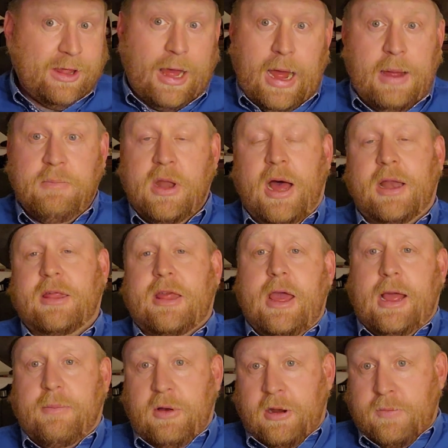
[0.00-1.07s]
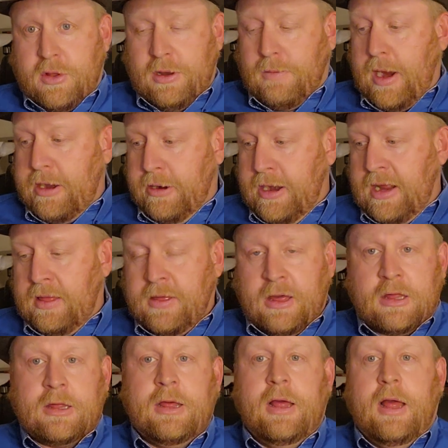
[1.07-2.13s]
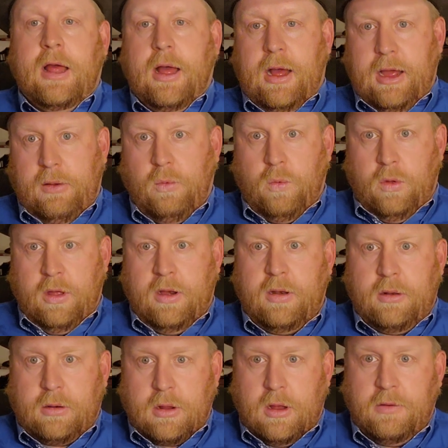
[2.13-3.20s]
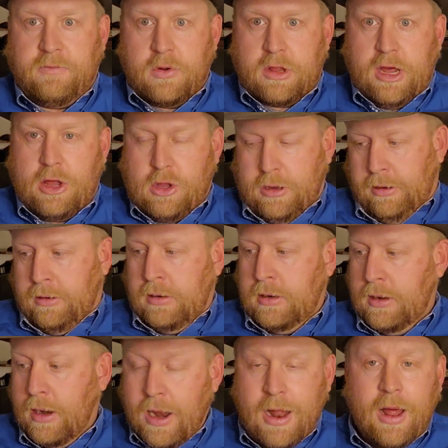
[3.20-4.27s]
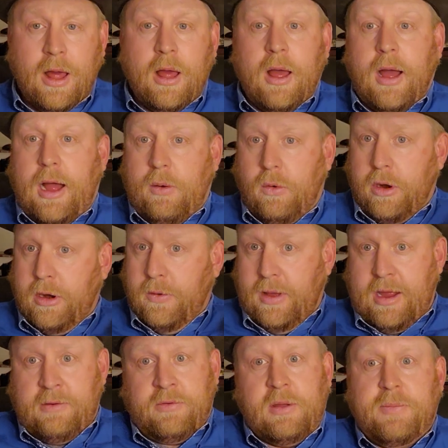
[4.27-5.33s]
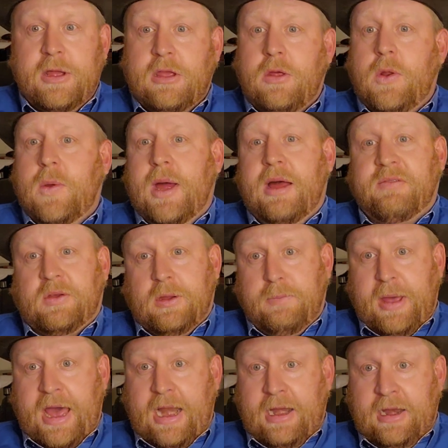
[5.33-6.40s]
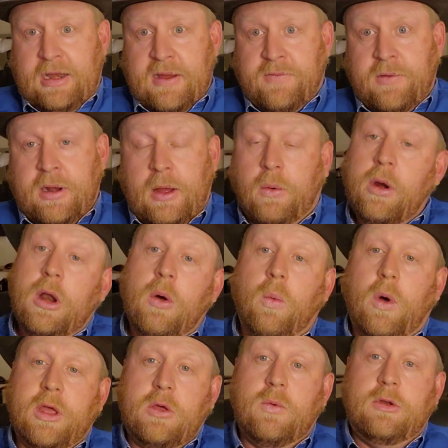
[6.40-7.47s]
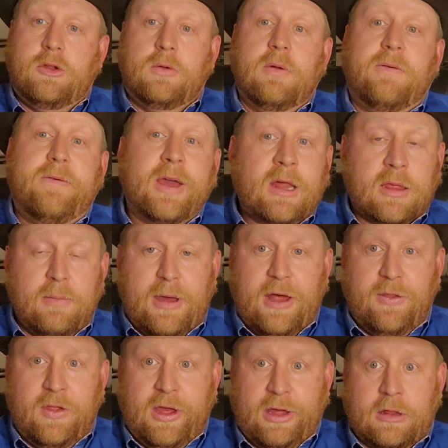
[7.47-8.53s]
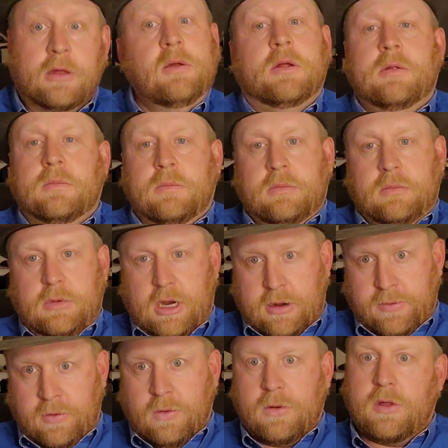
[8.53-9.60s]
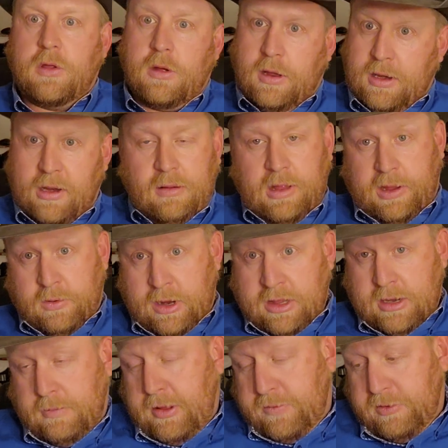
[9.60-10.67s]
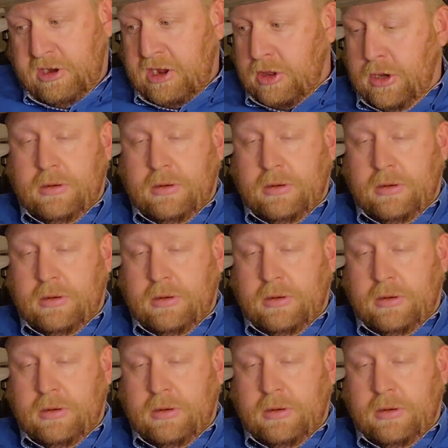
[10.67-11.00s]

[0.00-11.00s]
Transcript: I'm not saying I'm 100% right on any of this. I want conversation. I want to know every opinion you have, good, bad, and indifferent. I want to know what you would do to fix the bad things. Not on the horses, like what I said about the production.